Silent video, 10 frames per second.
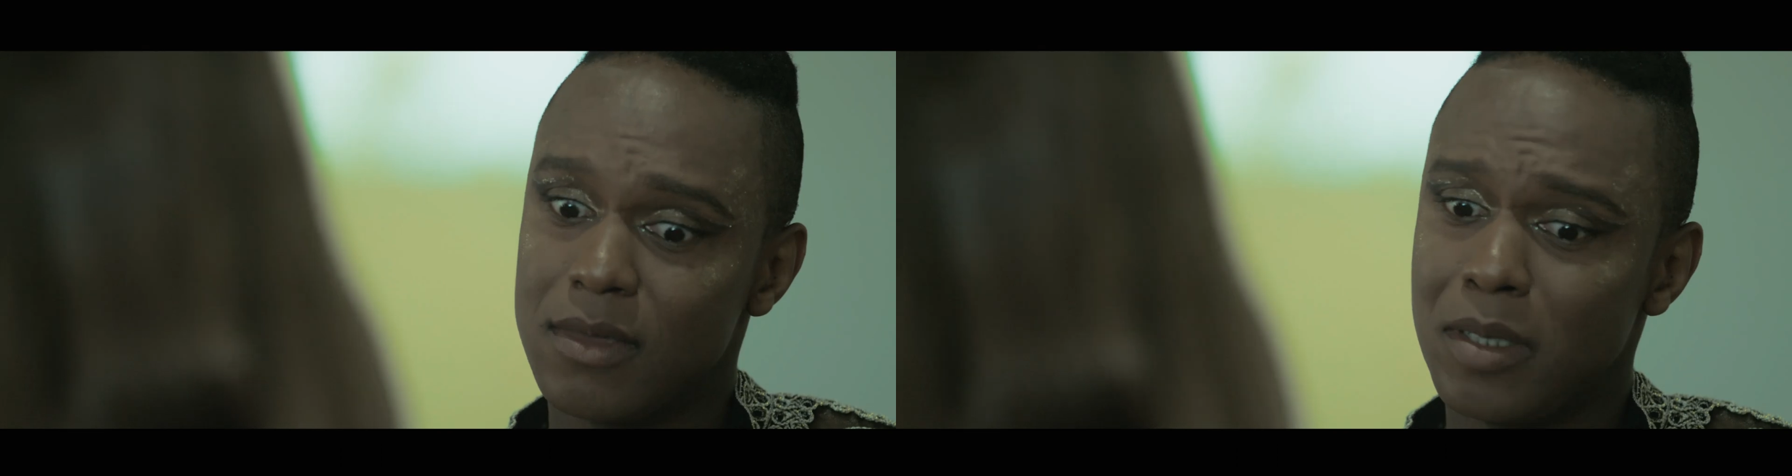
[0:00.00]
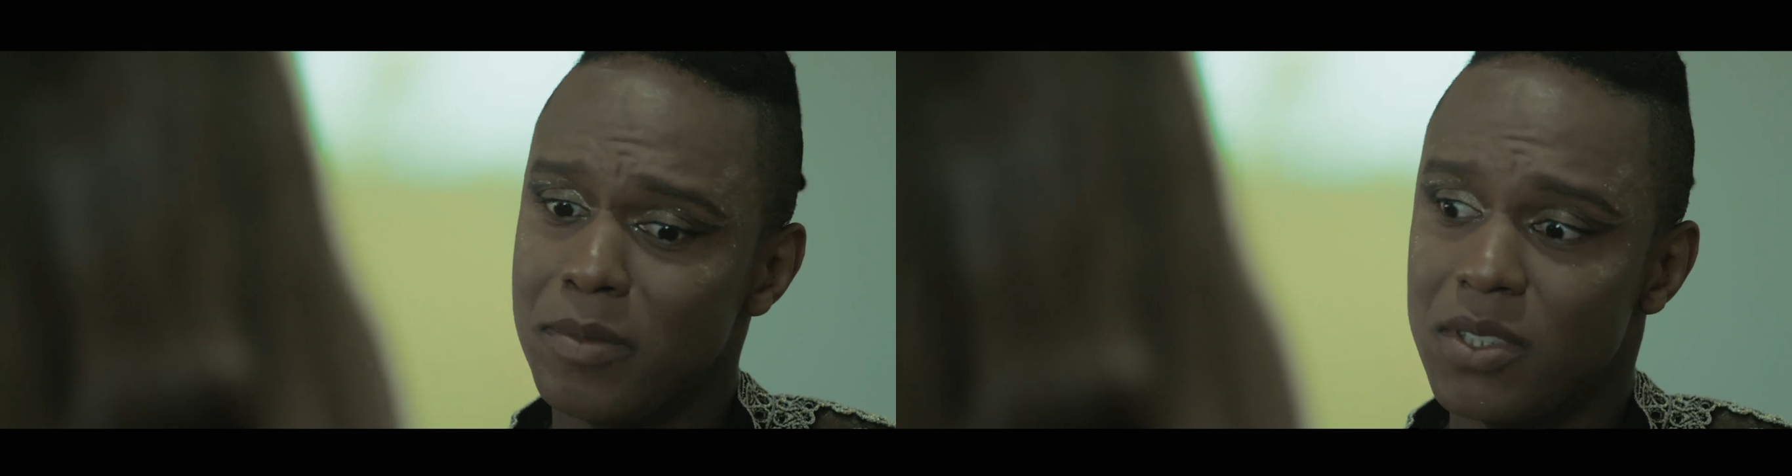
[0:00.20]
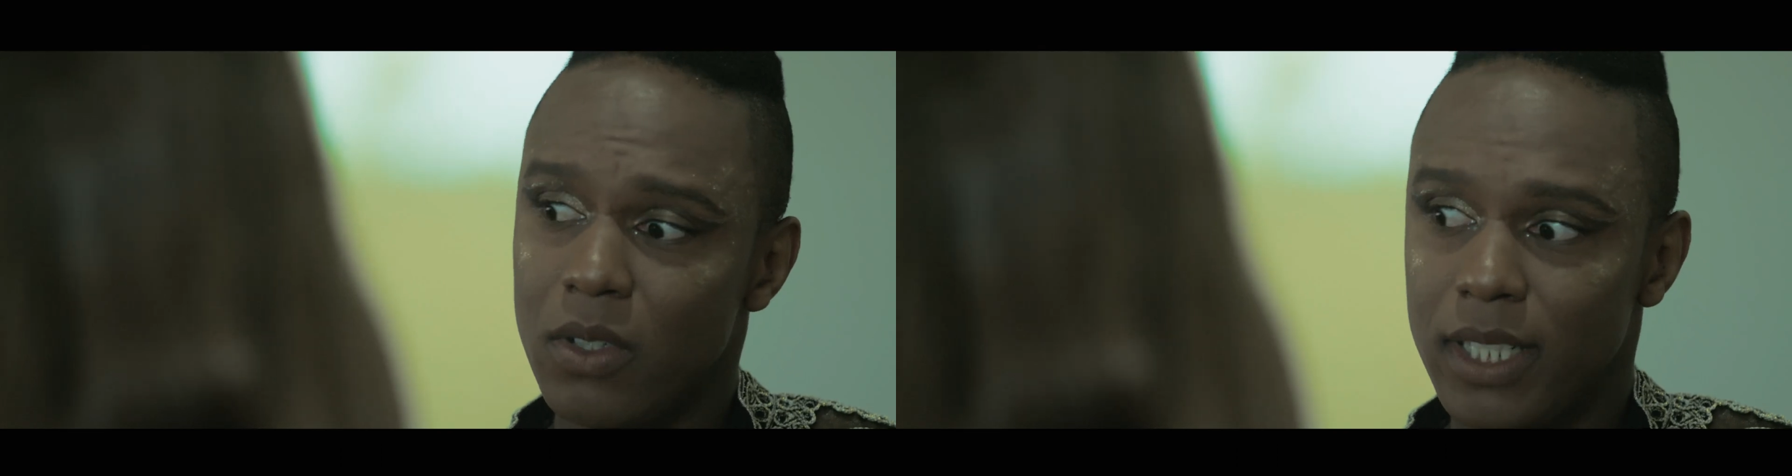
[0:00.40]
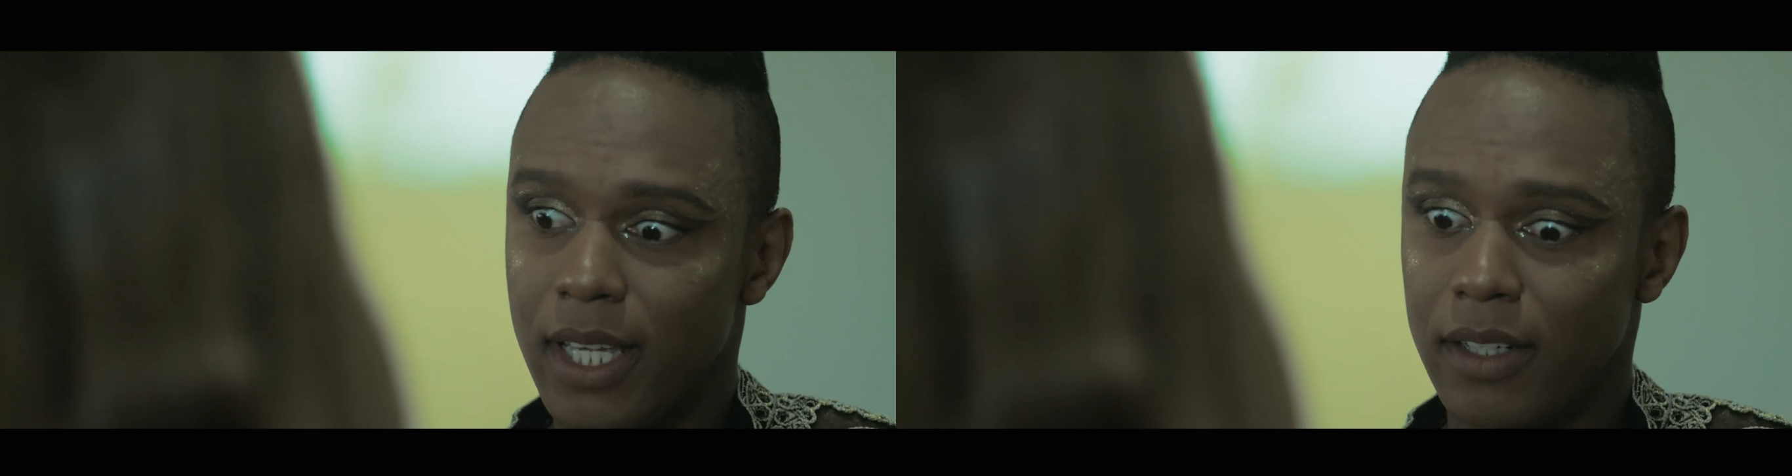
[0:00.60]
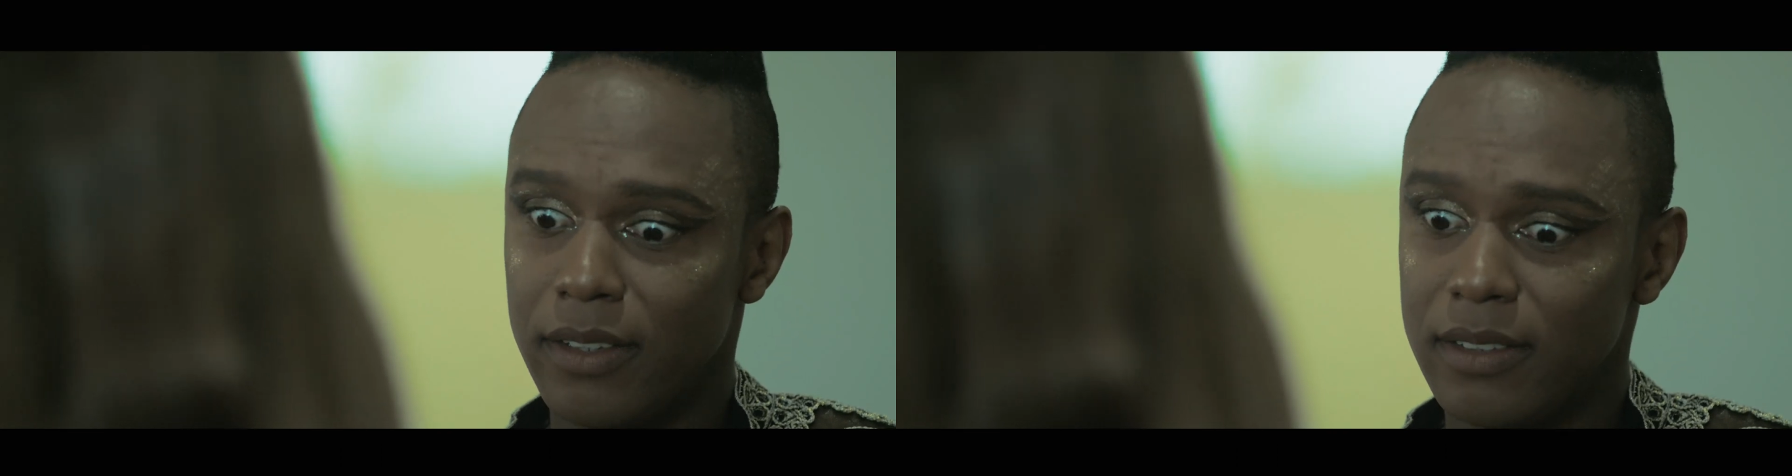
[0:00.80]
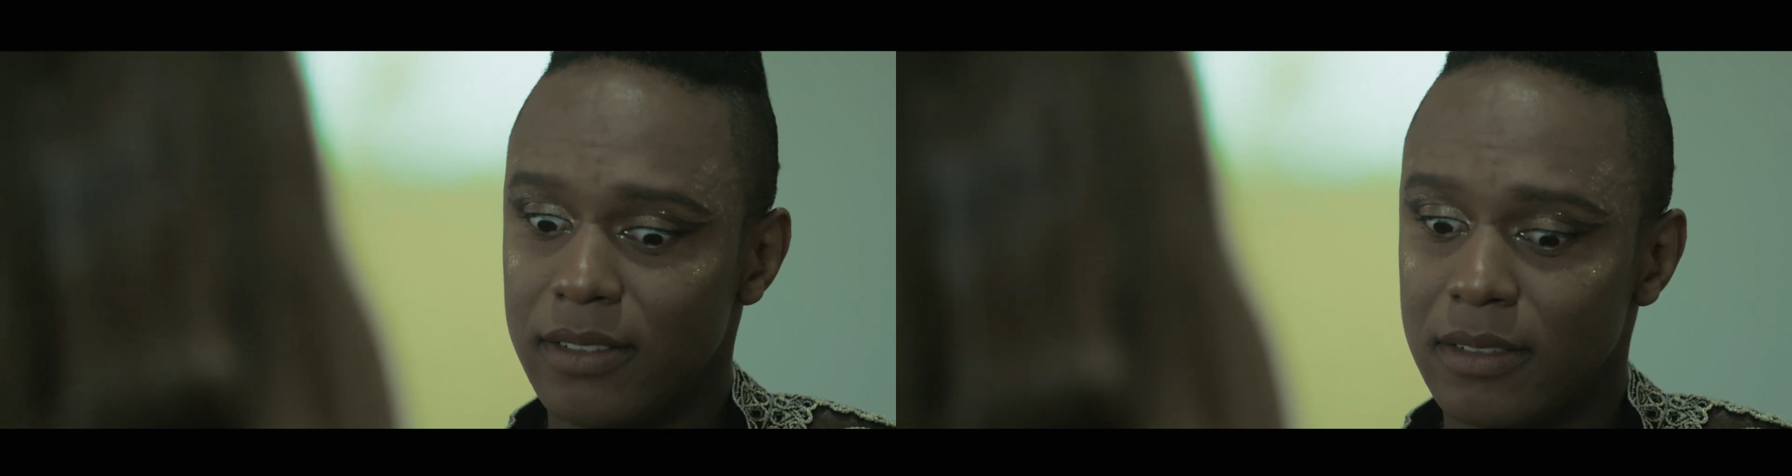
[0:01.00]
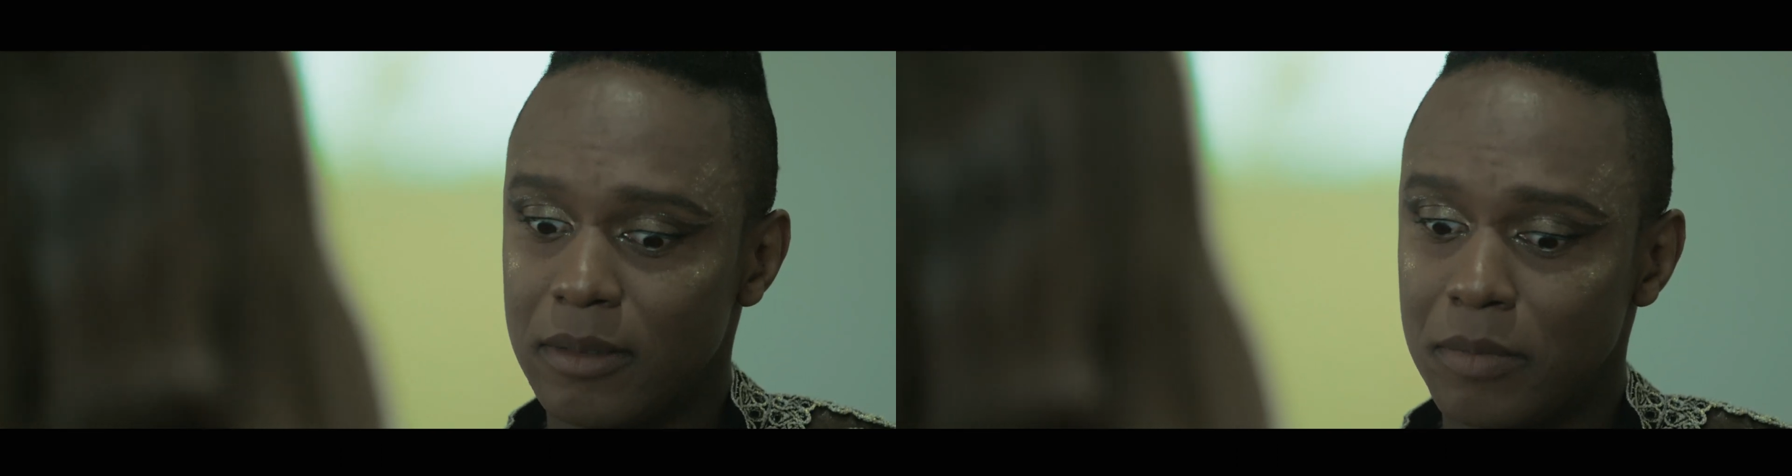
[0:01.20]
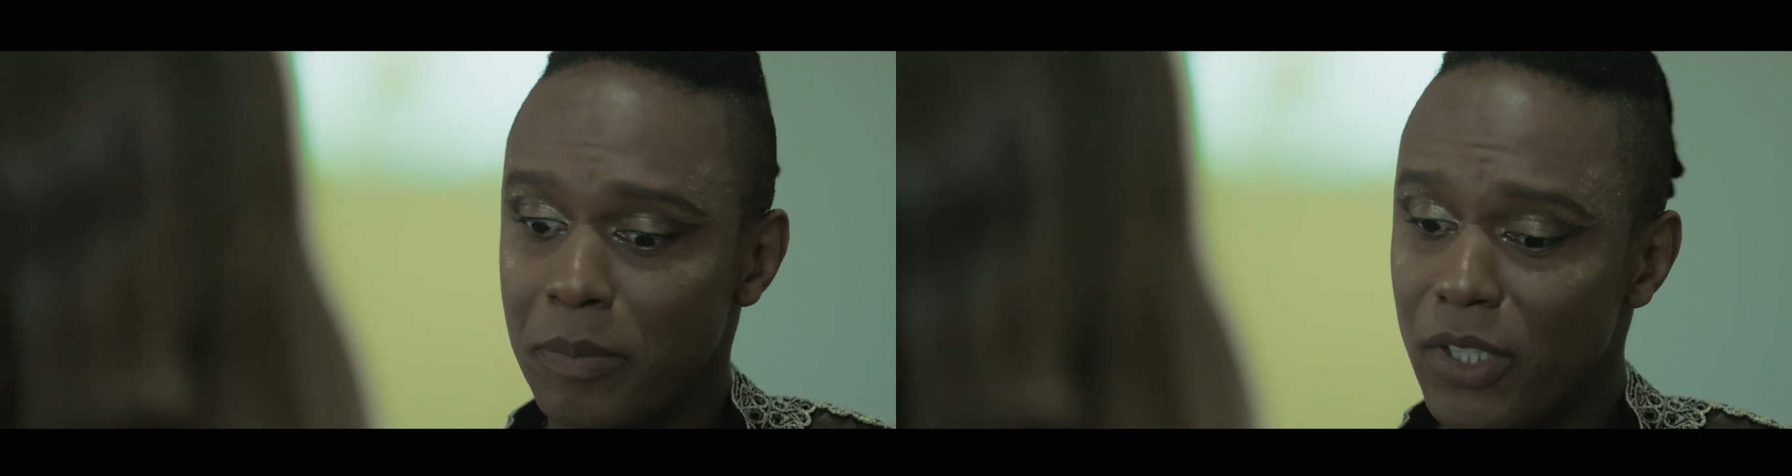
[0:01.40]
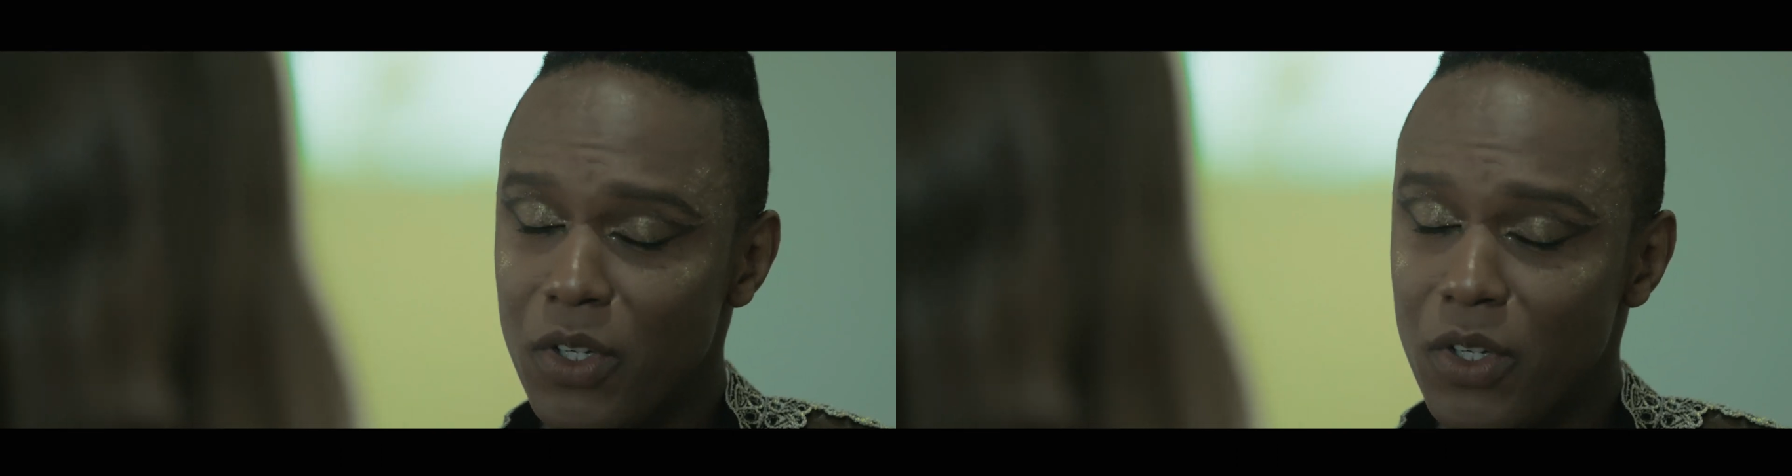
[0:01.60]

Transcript: I'm sorry, Karen, but being